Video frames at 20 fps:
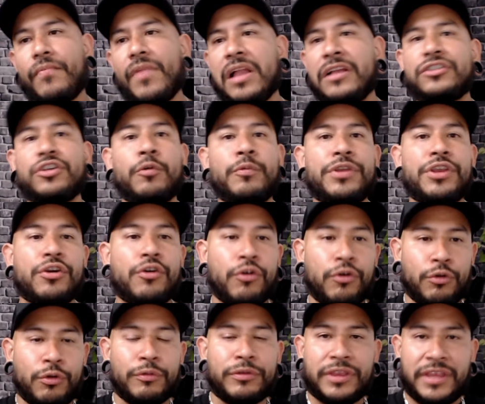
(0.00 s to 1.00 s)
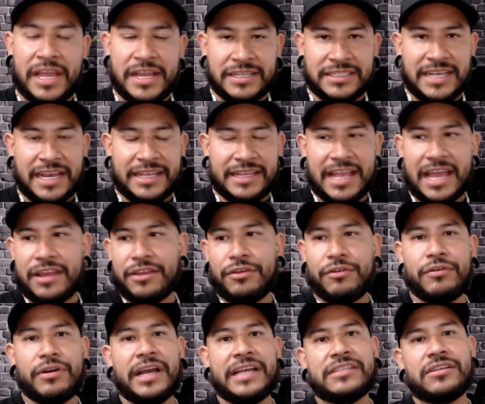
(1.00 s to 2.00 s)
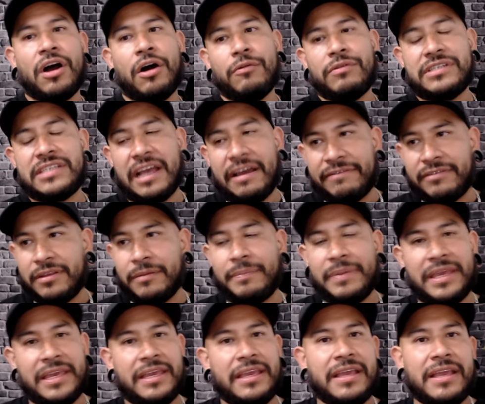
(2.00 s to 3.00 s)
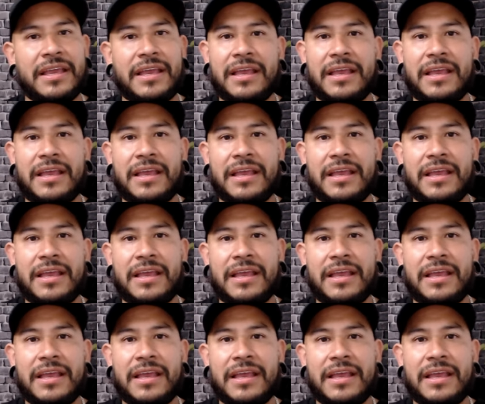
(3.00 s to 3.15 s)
So when you go to things like that, you guys always have to be